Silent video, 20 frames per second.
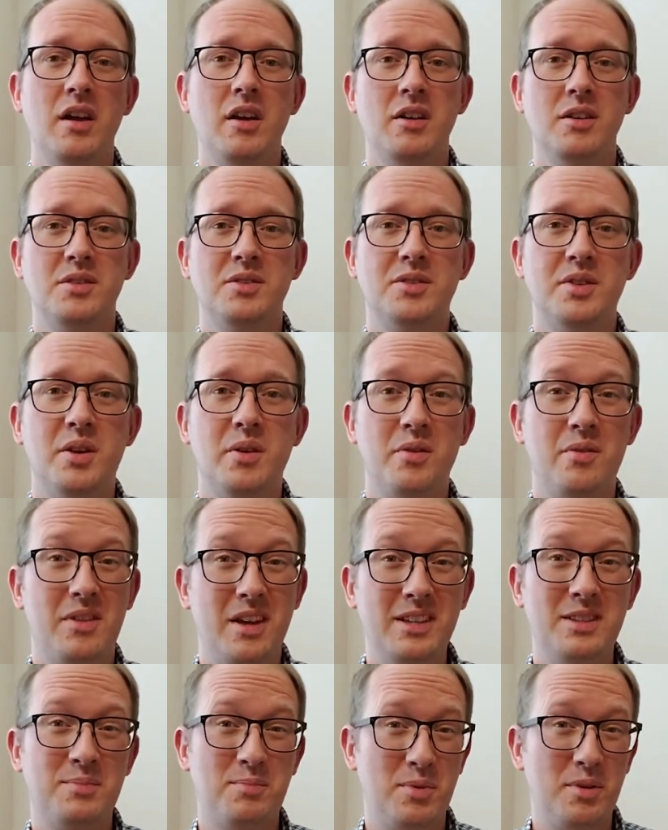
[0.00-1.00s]
So
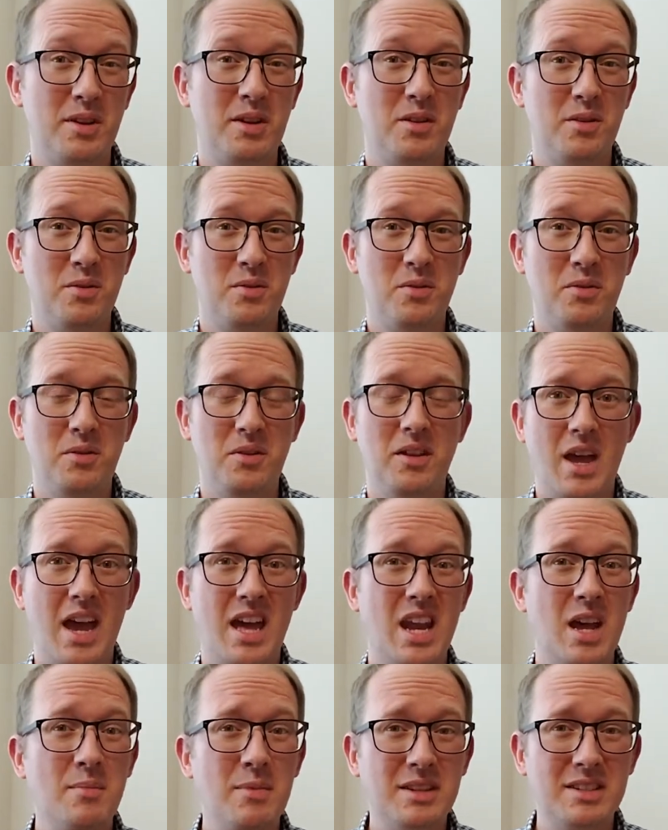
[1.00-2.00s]
that's pretty cool. And
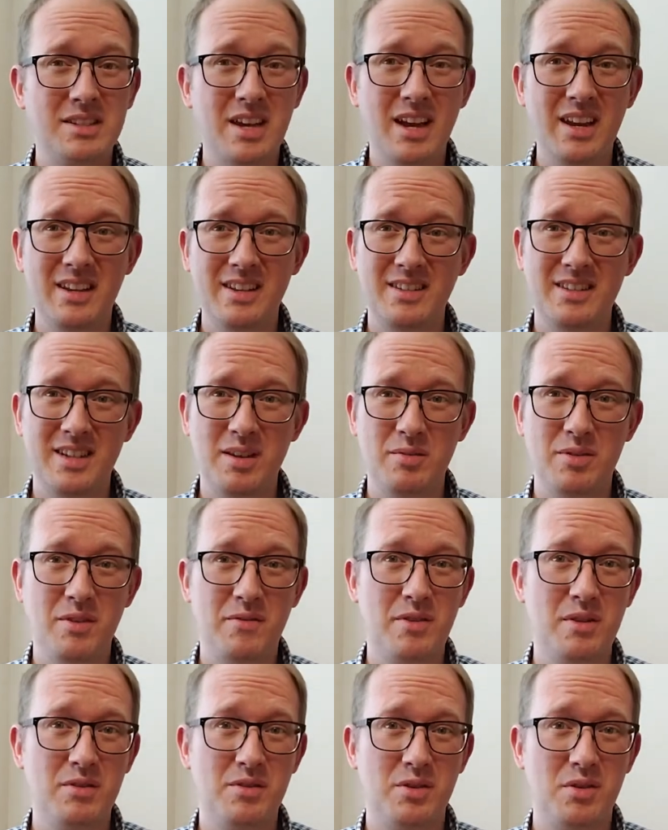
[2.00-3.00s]
I'm excited to see what the
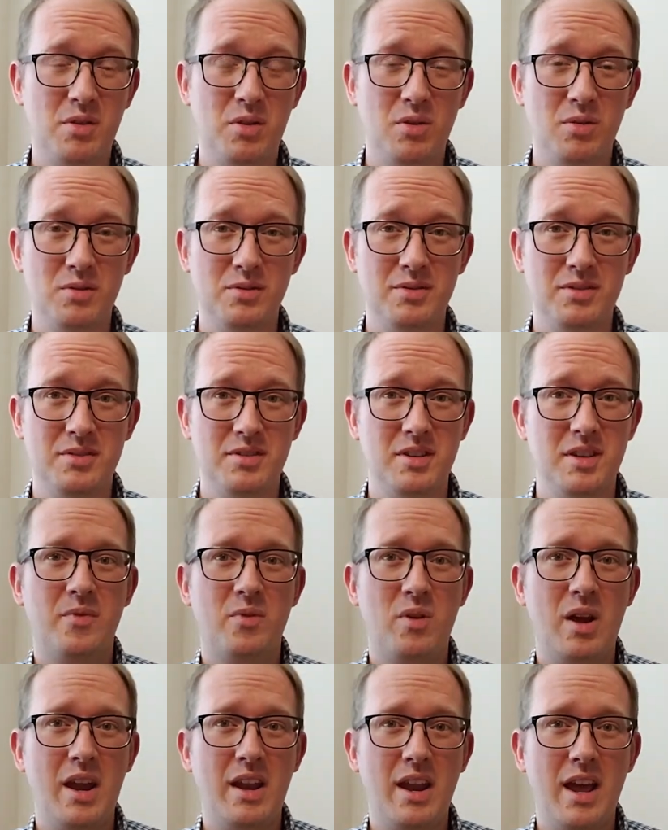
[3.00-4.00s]
future holds.
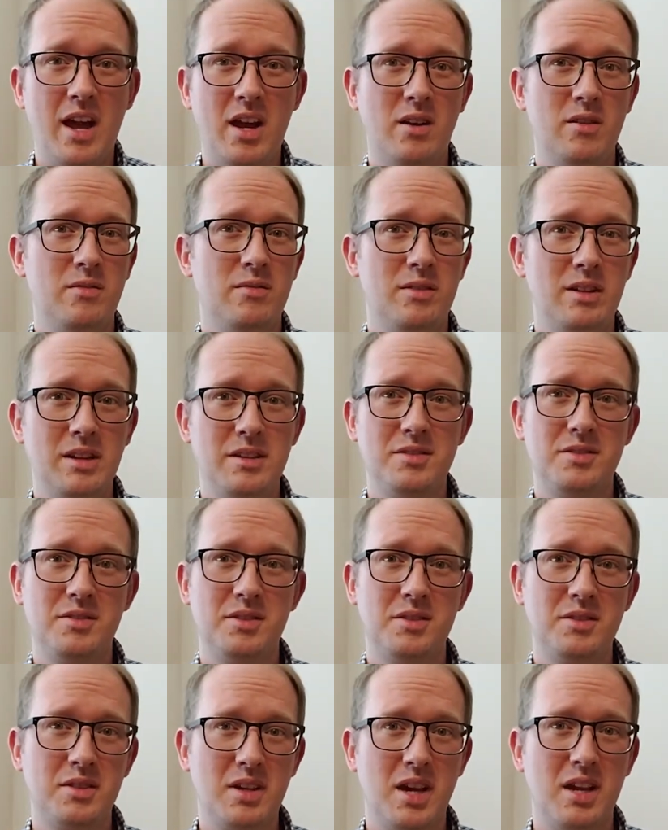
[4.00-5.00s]
Right now, it's
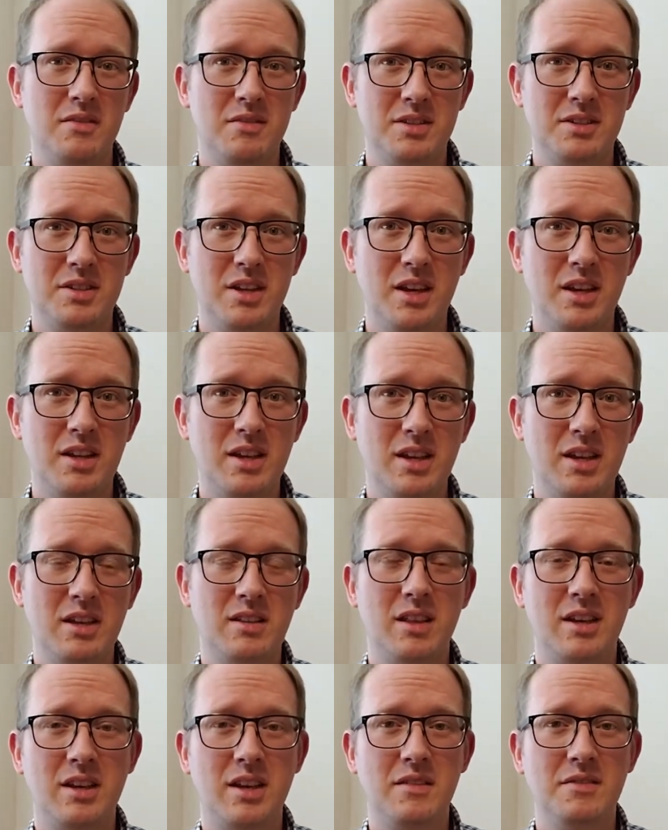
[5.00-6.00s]
just kind of a side gig,
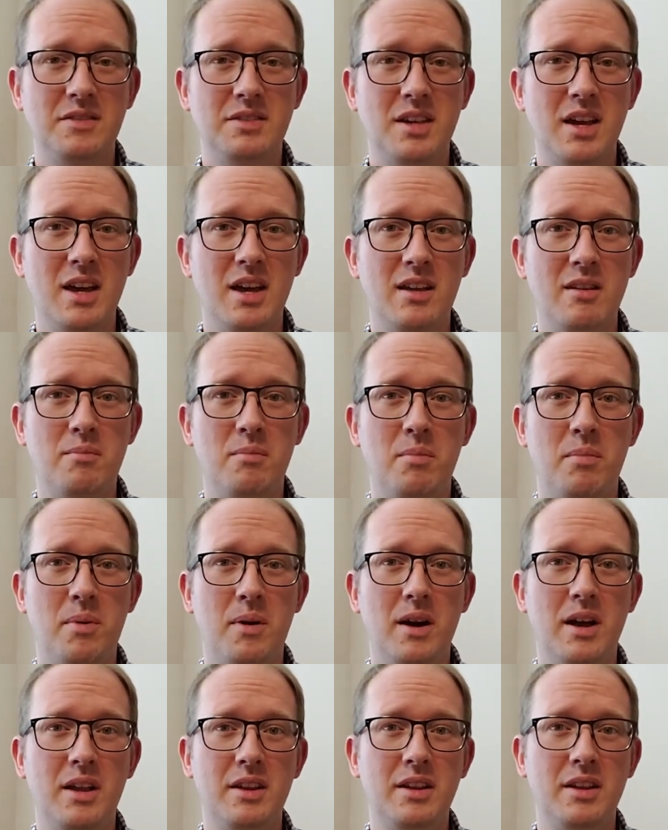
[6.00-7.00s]
like I've said,
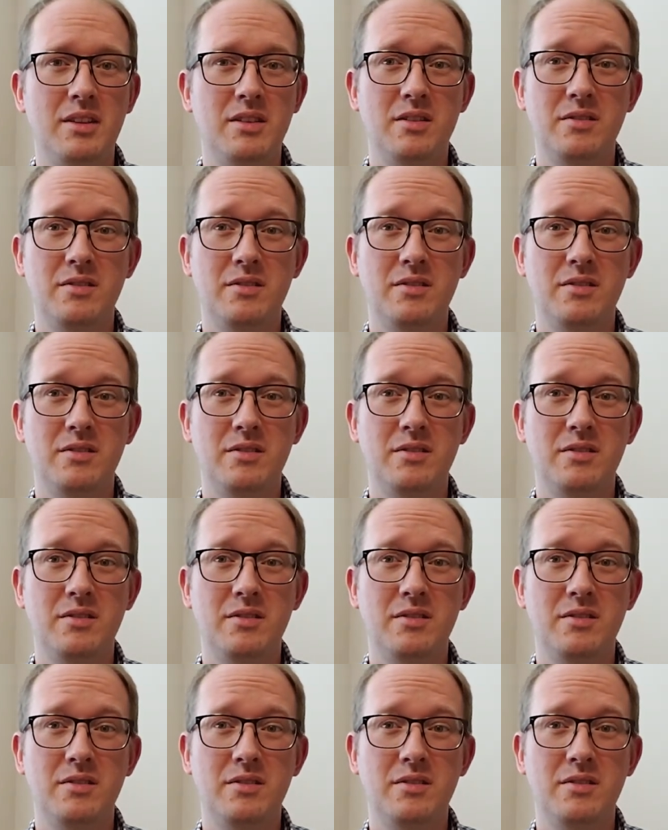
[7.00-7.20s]
but in the